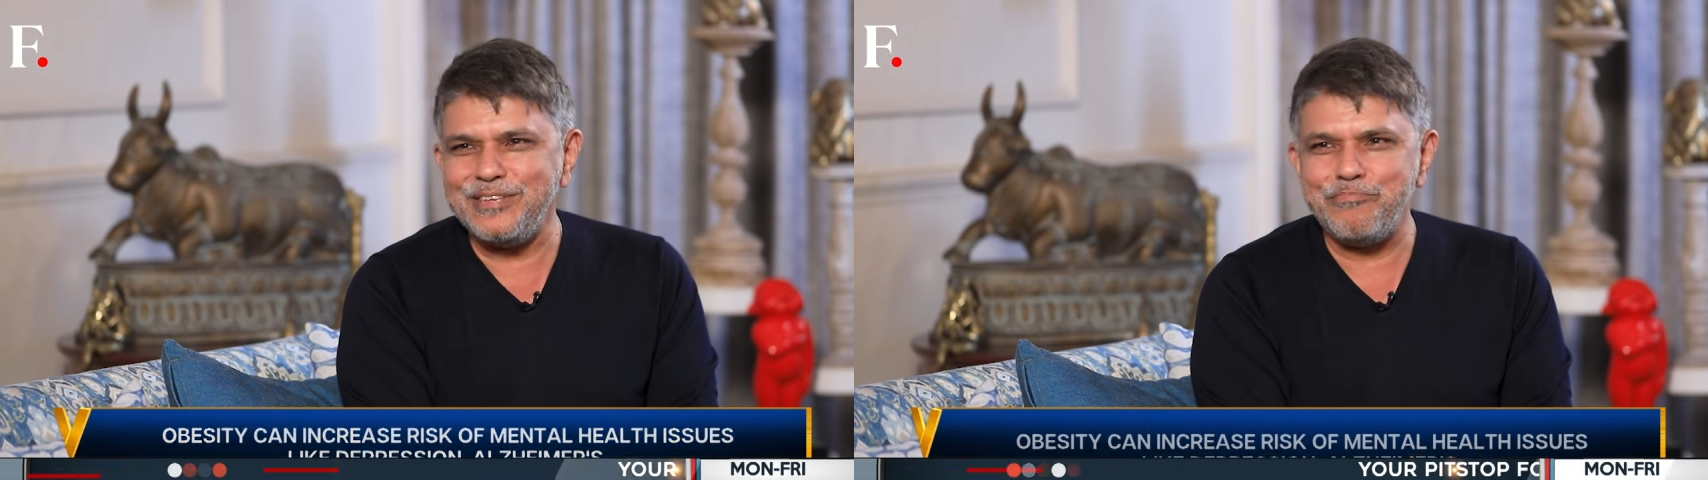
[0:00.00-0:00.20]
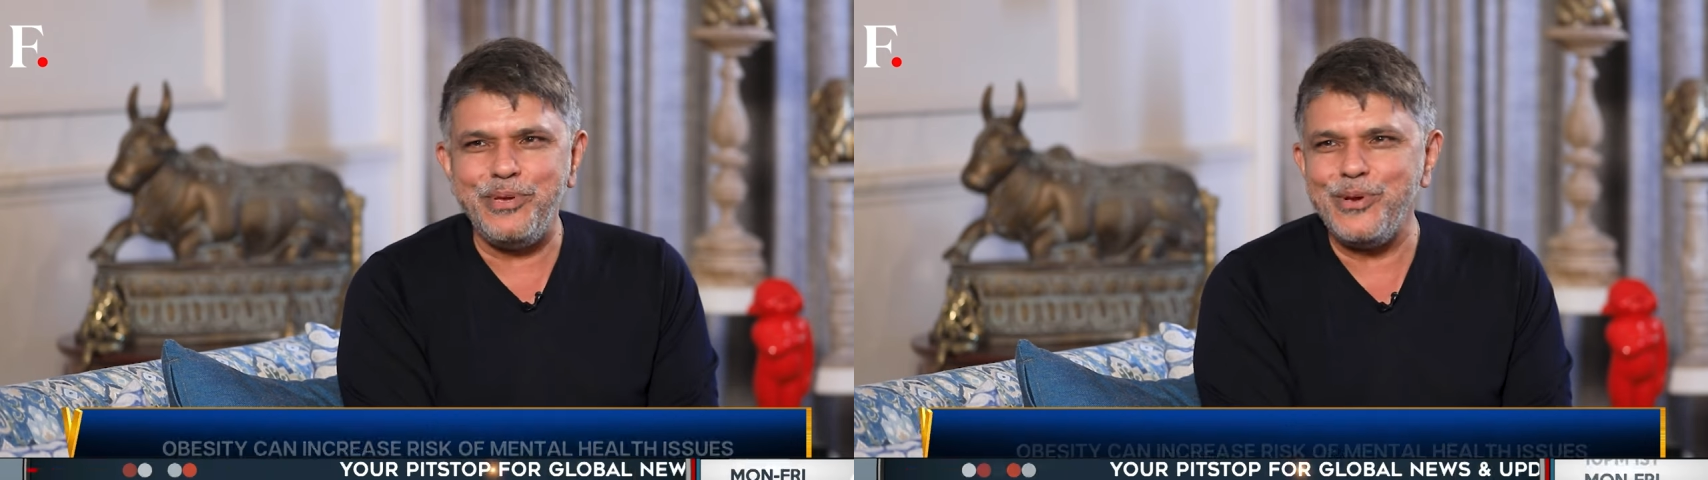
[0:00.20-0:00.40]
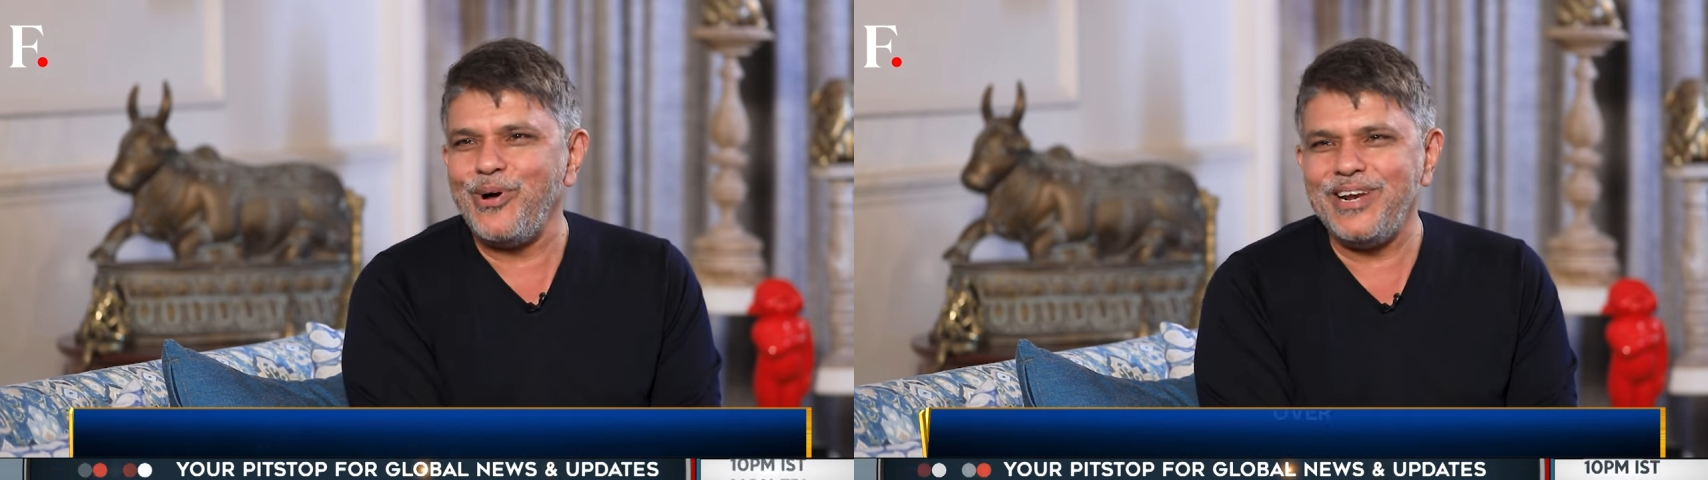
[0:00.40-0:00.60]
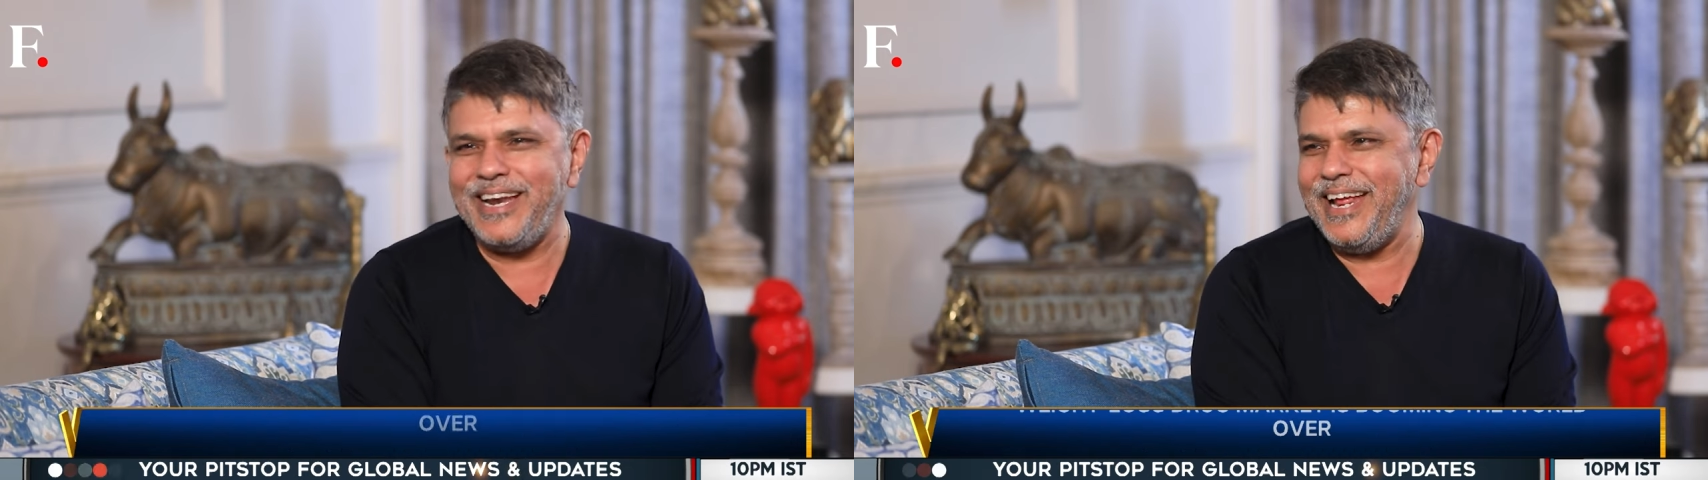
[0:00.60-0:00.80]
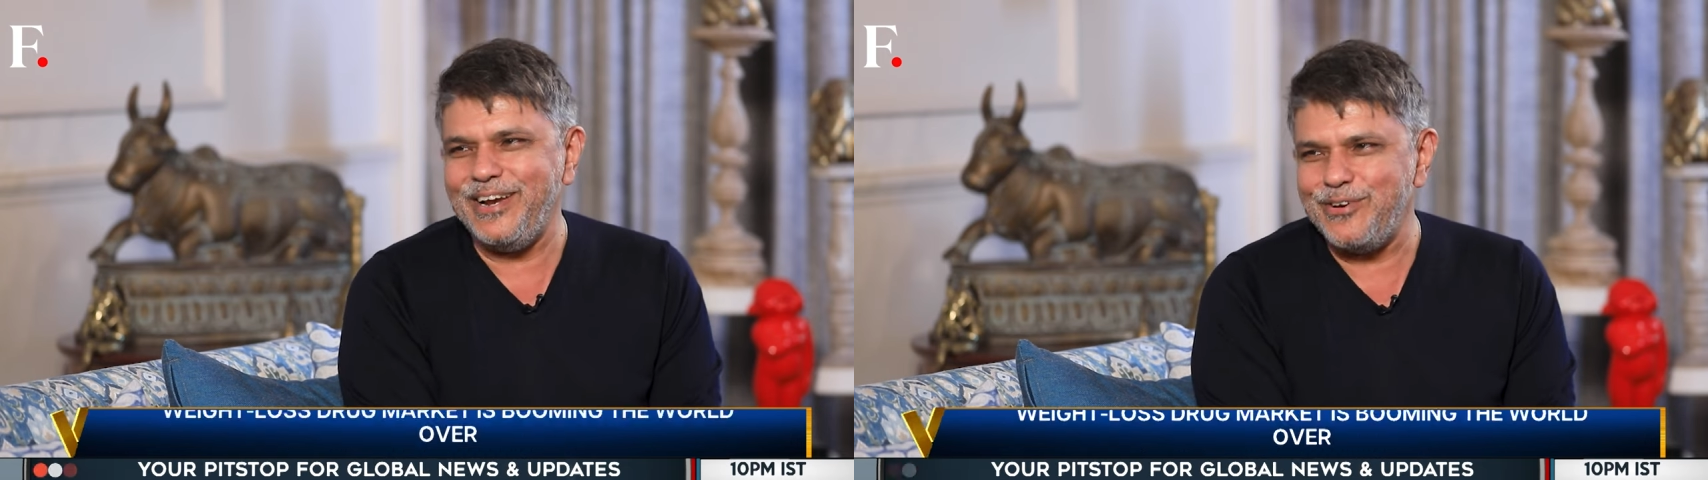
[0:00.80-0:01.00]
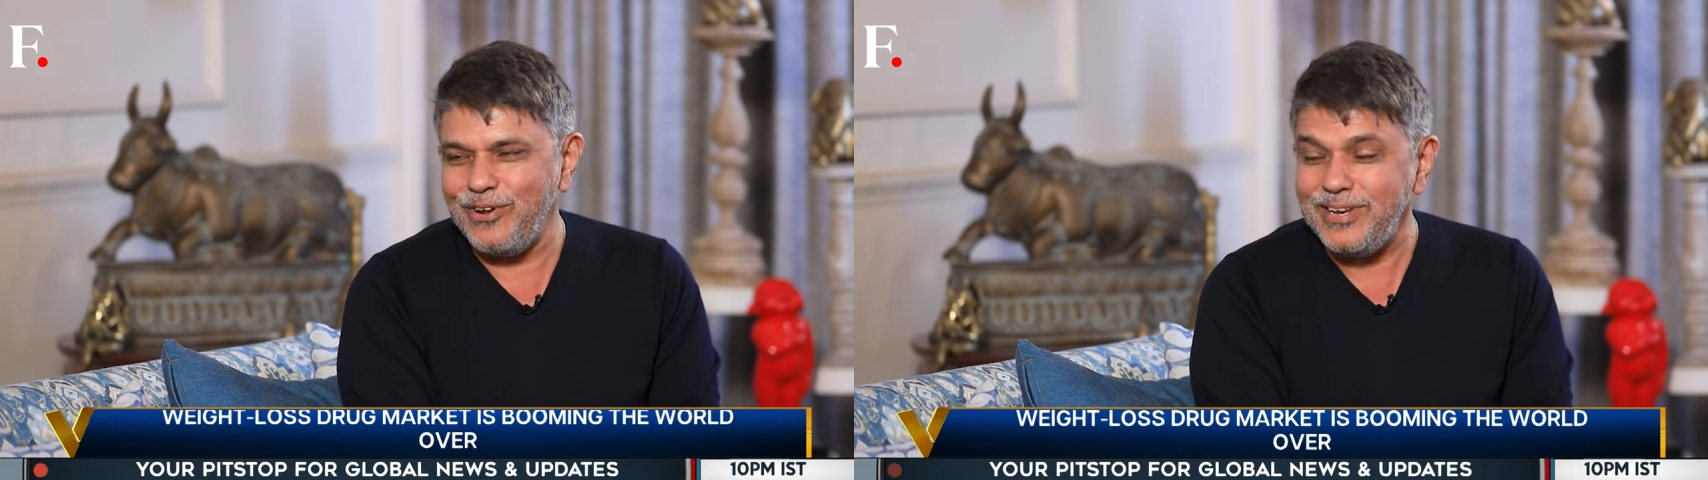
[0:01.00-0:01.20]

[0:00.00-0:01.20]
the be-all and end-all.